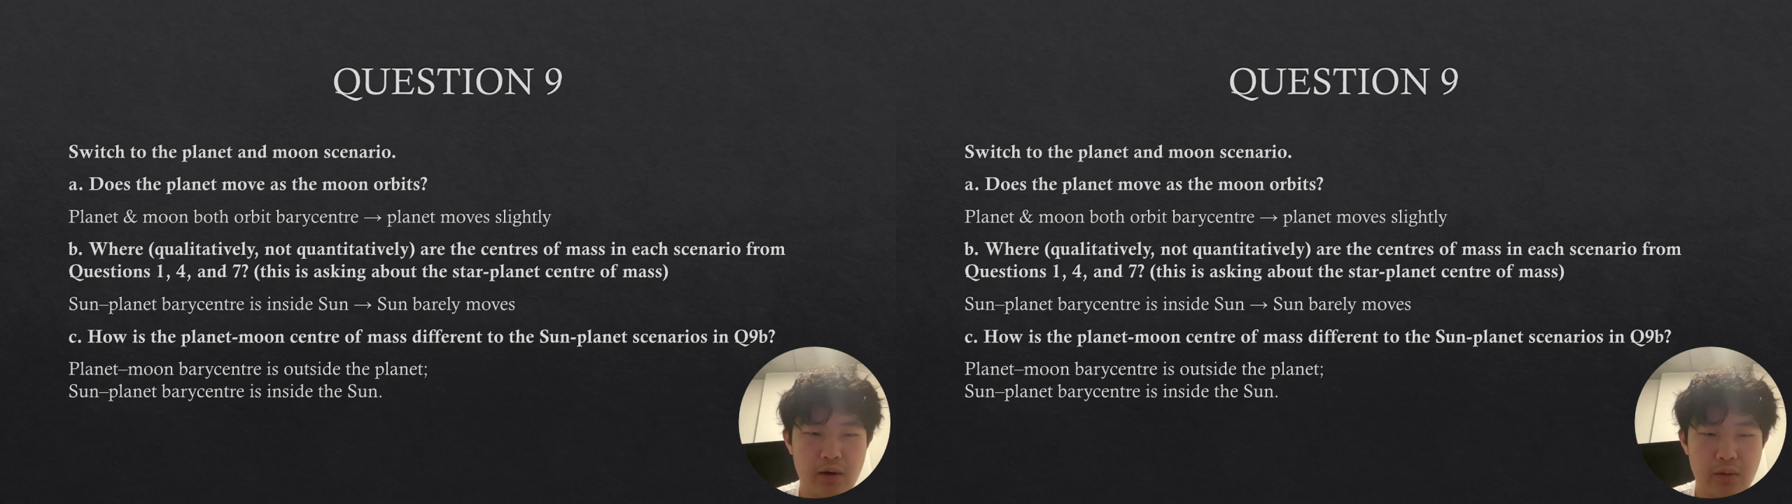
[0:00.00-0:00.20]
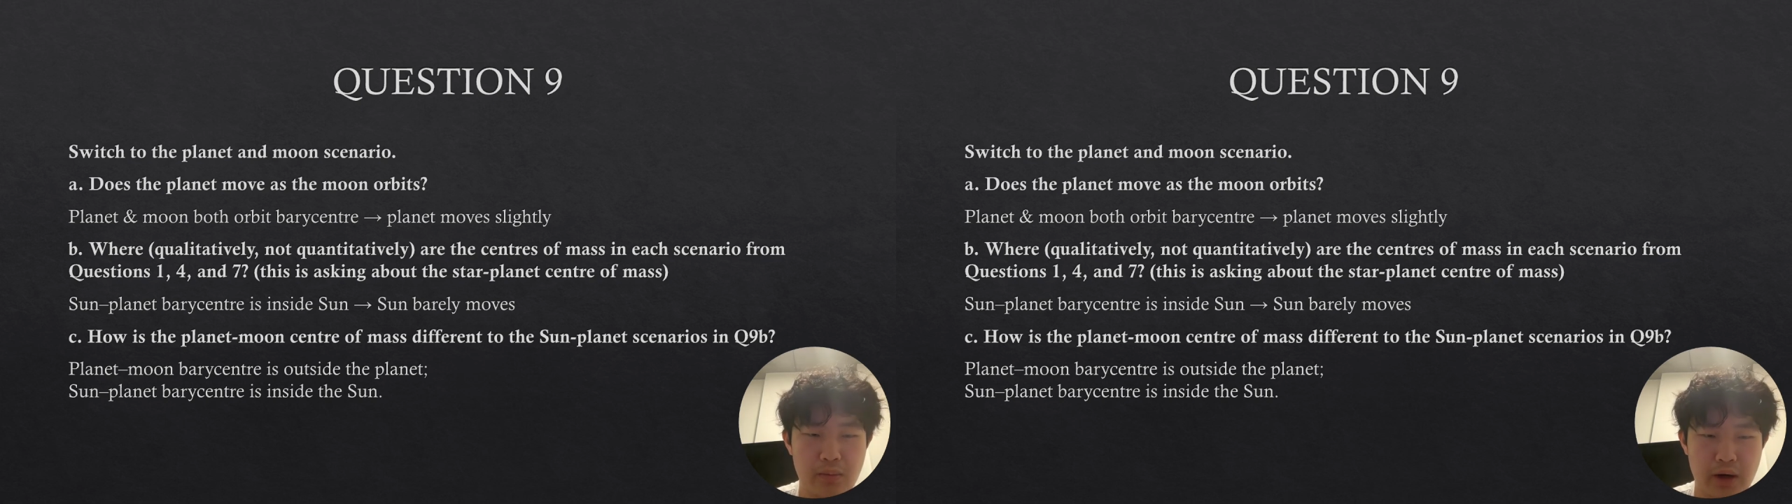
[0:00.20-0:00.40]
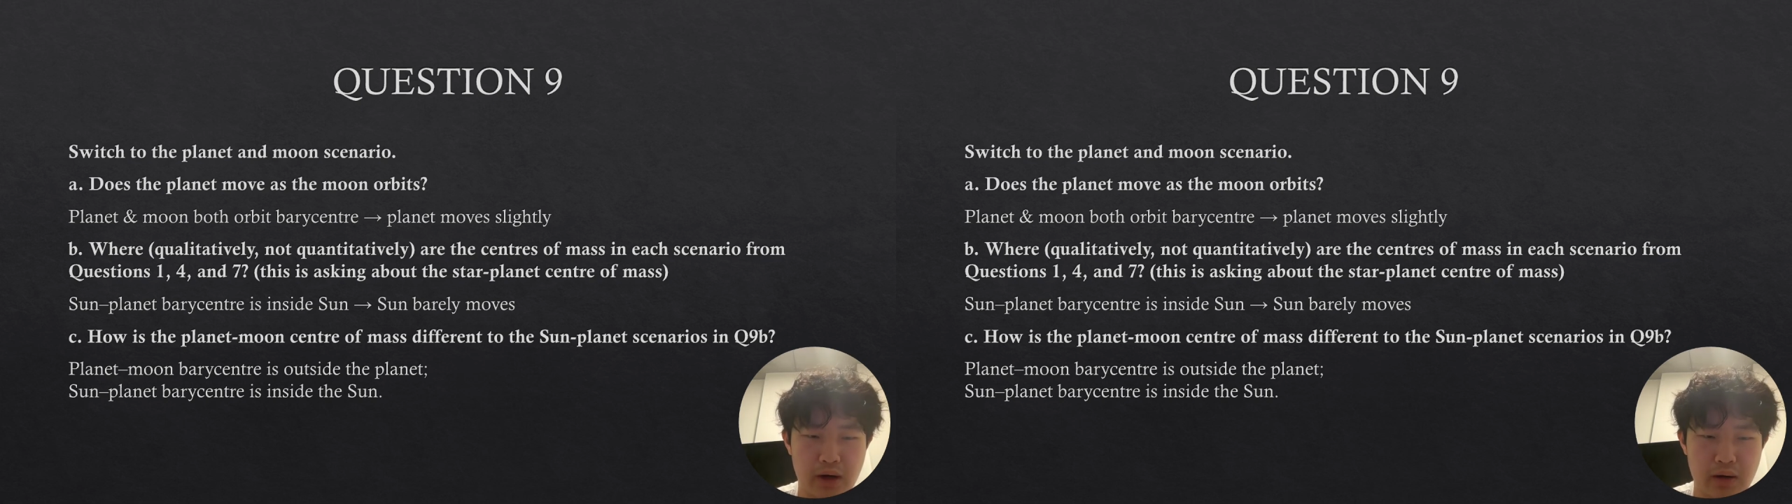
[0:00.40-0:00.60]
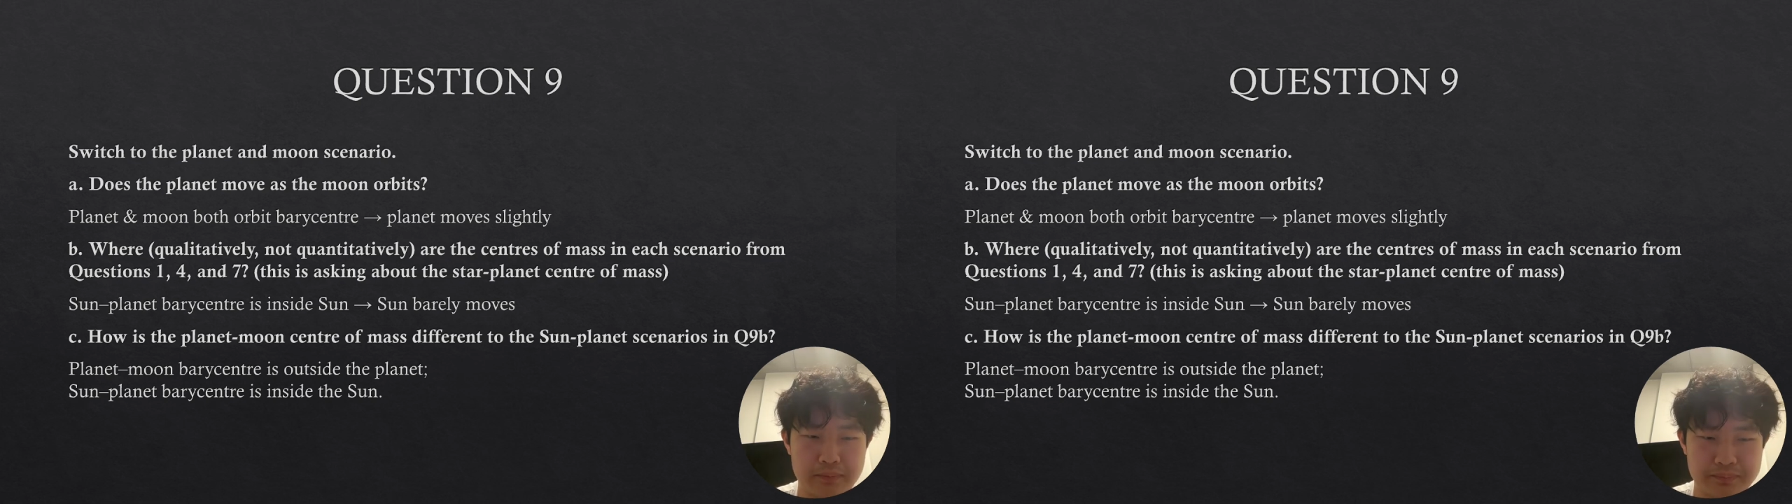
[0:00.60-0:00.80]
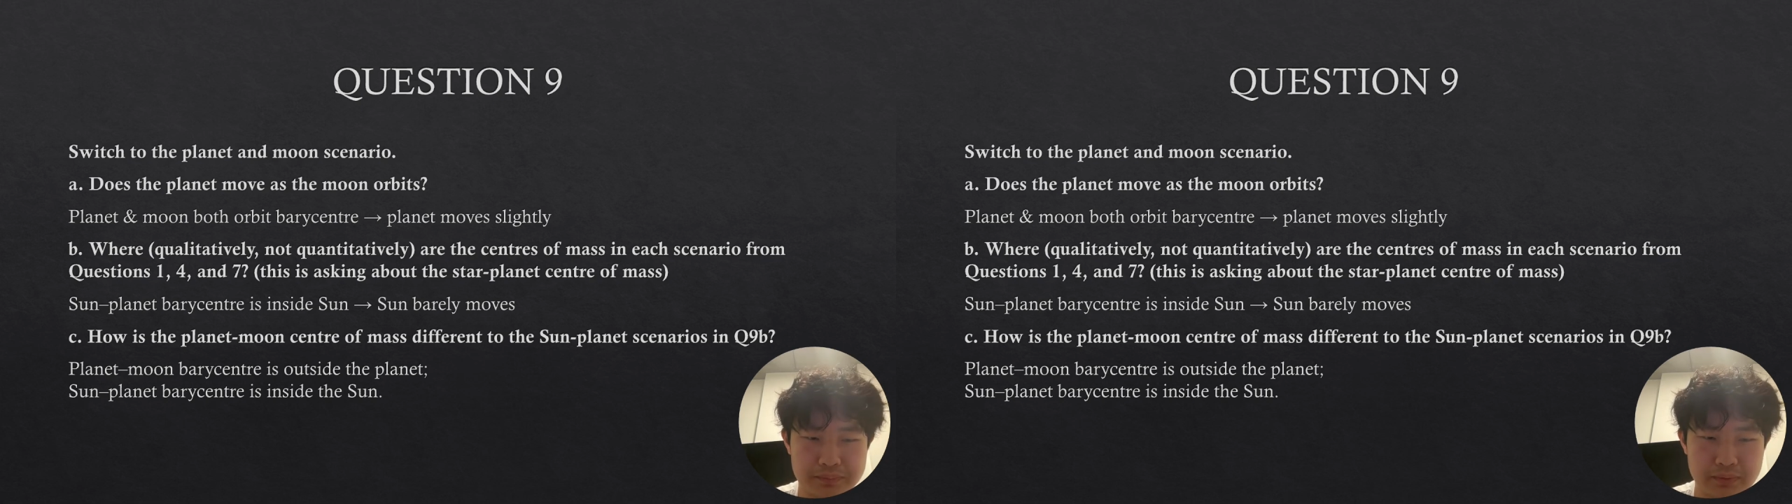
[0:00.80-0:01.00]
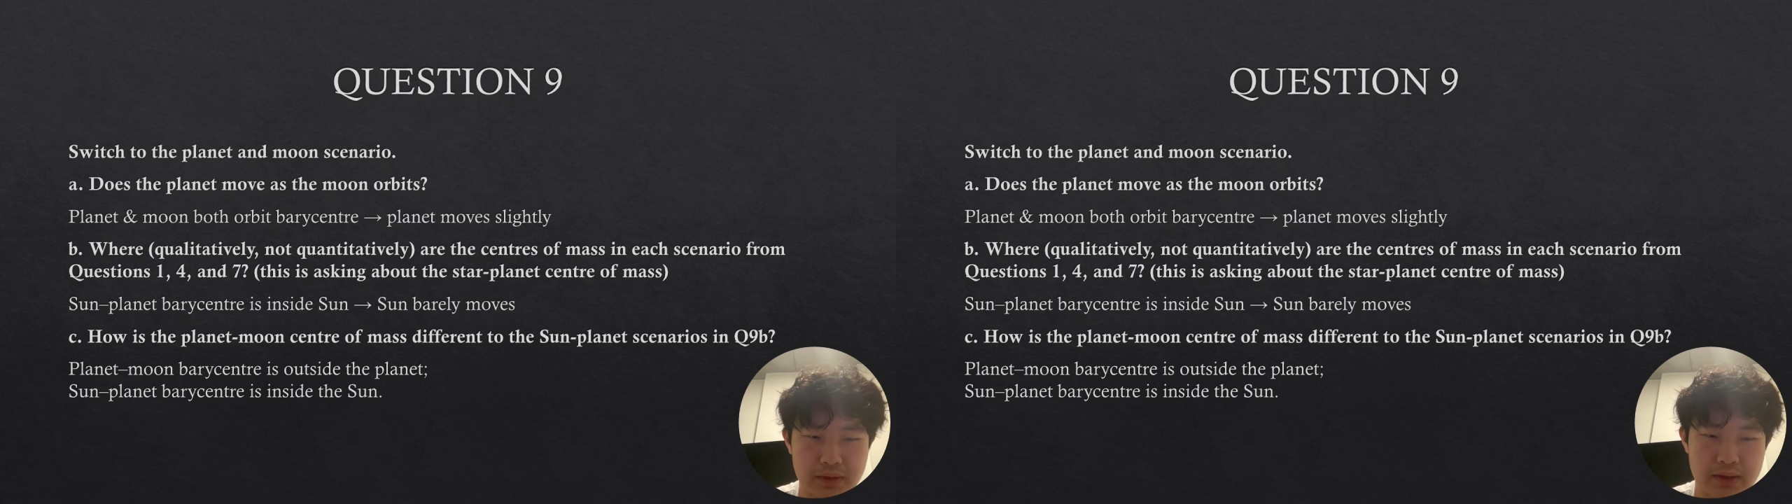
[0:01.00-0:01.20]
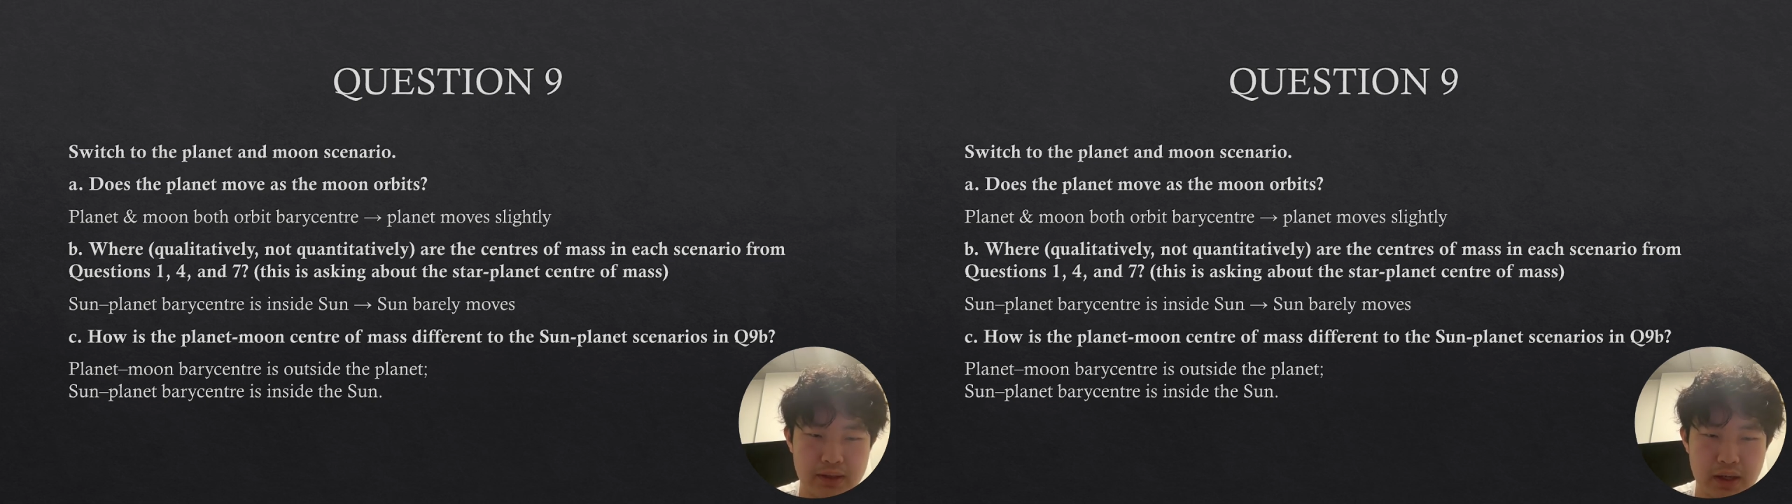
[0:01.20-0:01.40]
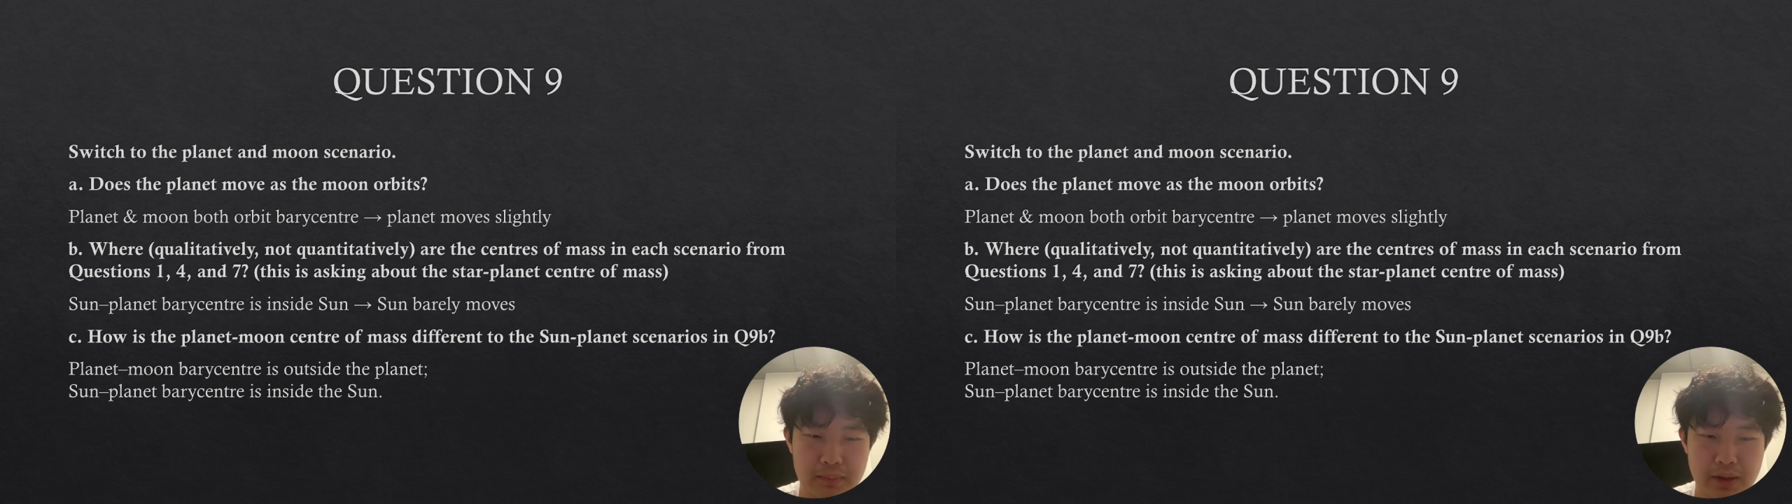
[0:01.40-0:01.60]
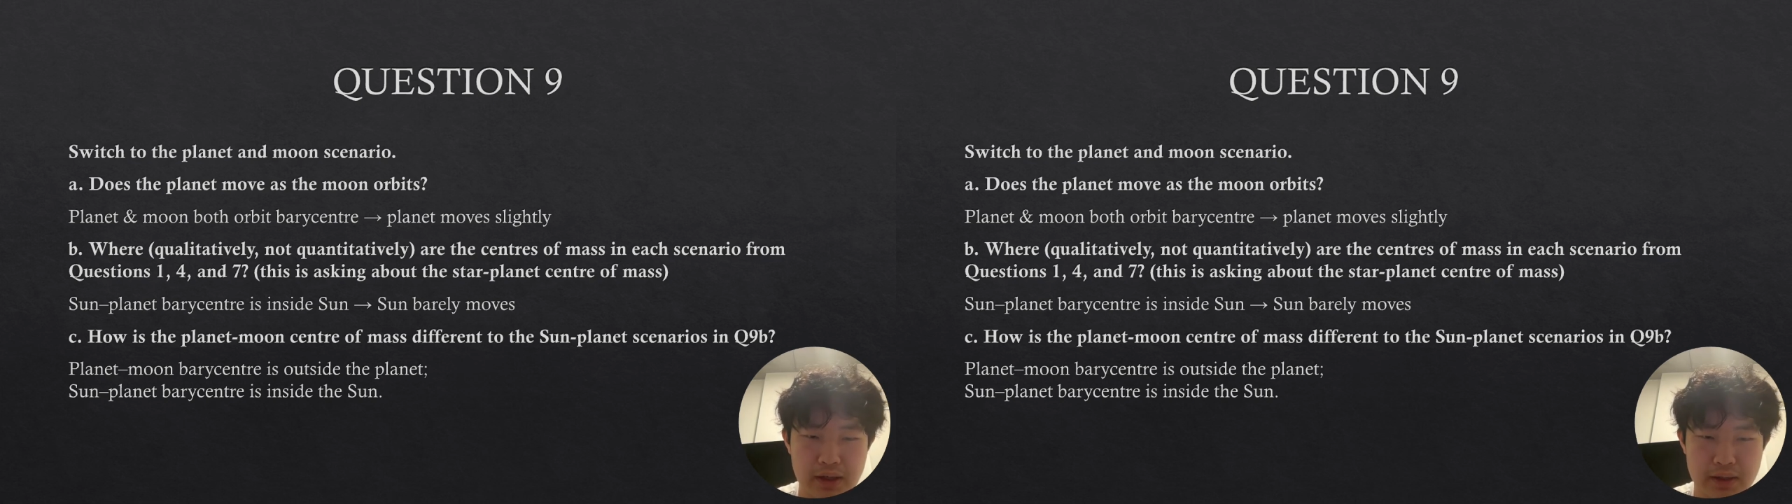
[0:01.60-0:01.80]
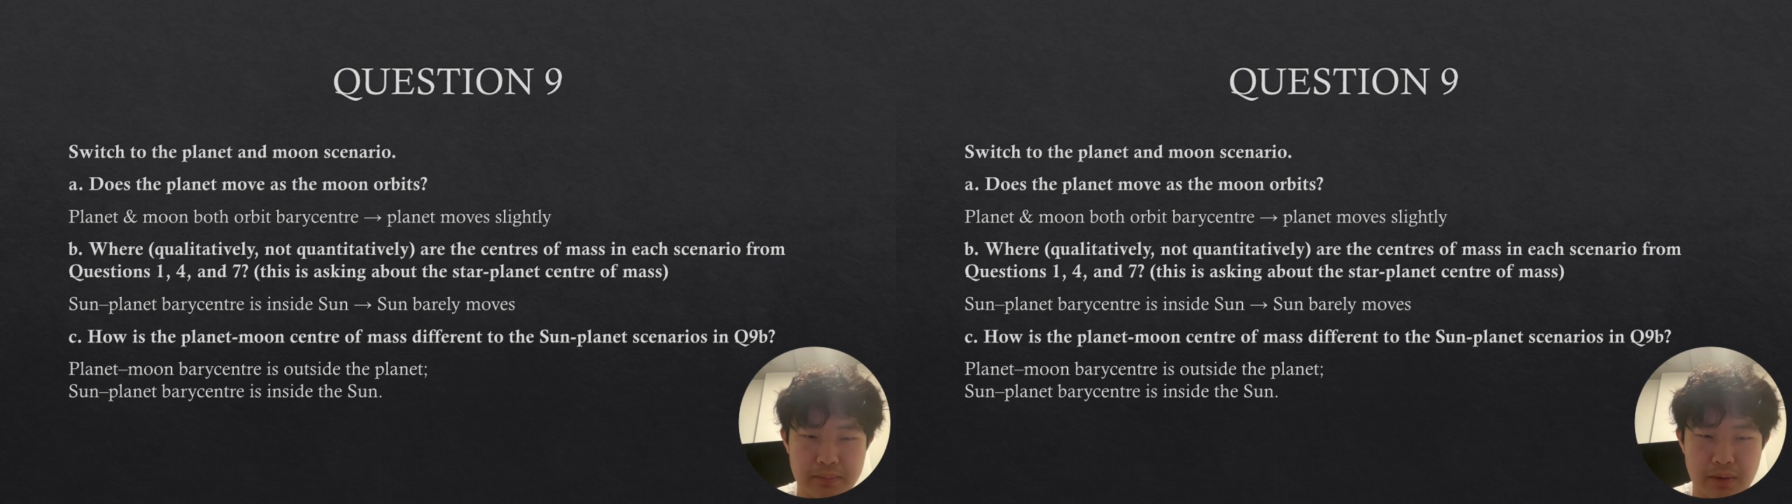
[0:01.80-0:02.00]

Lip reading: where the Sun planet